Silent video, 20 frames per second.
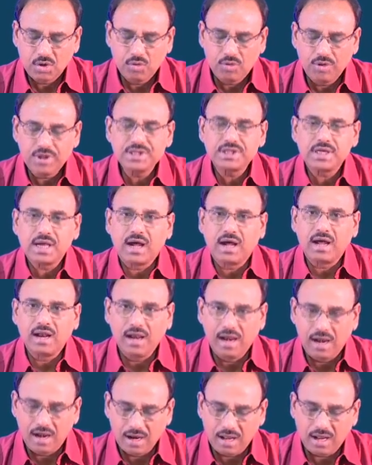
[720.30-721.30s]
which are
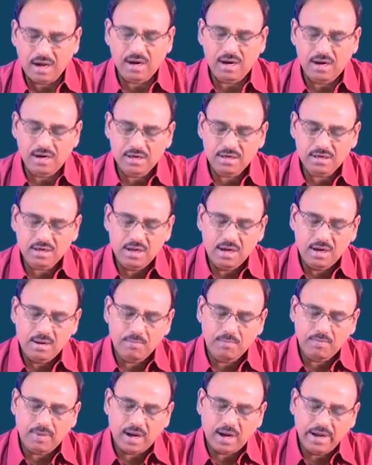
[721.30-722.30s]
learned
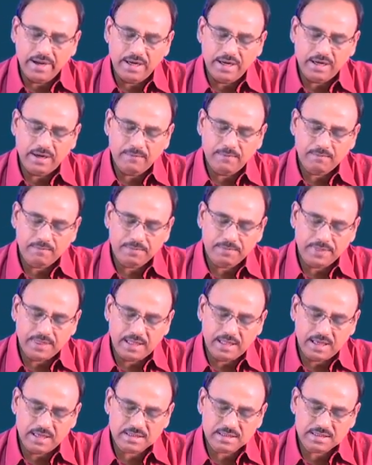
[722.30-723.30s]
by
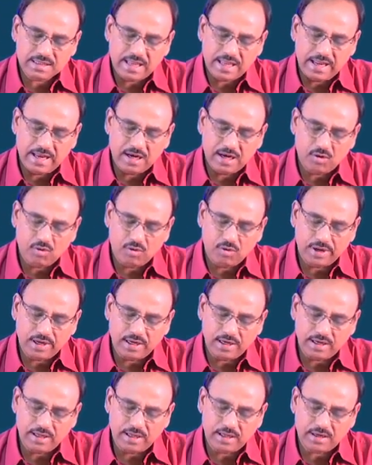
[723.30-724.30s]
this
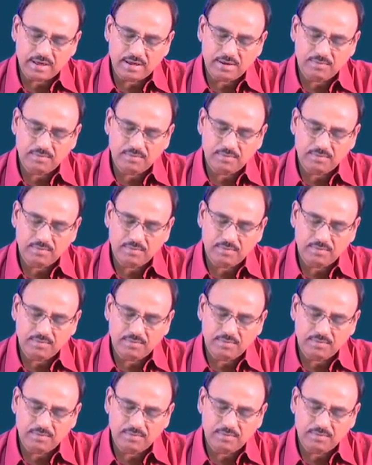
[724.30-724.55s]
encoding layer.